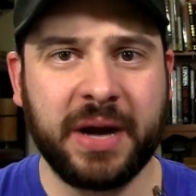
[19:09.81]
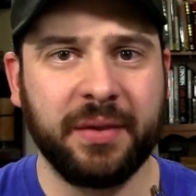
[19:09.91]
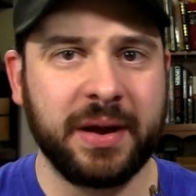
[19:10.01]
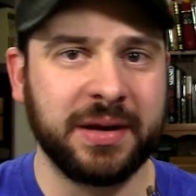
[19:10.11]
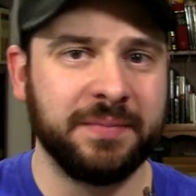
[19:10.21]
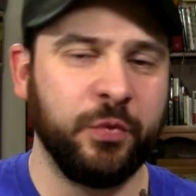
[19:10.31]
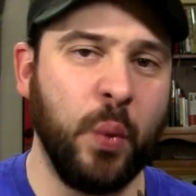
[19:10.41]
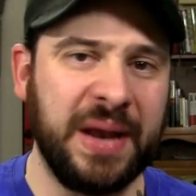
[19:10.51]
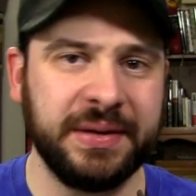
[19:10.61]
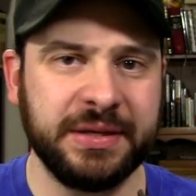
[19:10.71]
I like
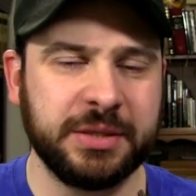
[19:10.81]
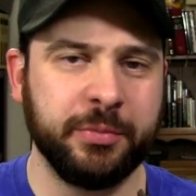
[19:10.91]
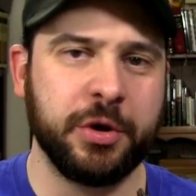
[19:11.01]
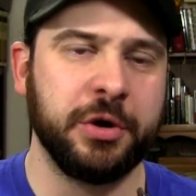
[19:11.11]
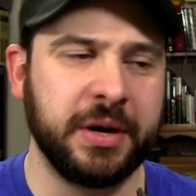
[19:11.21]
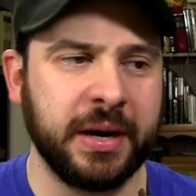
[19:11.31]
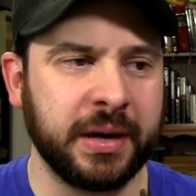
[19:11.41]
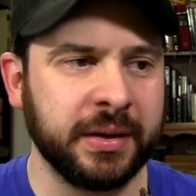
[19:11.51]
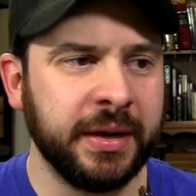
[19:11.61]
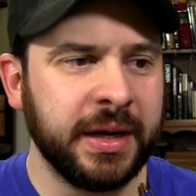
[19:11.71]
Wendy's and Burger King.